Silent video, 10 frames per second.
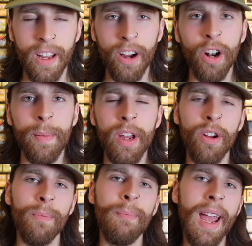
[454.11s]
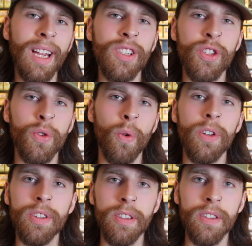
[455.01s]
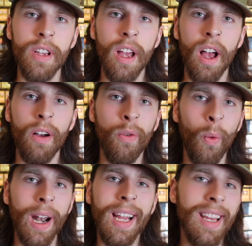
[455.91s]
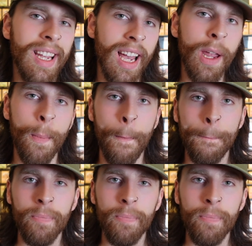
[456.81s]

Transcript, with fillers: They're going to be your main sources of winning the game.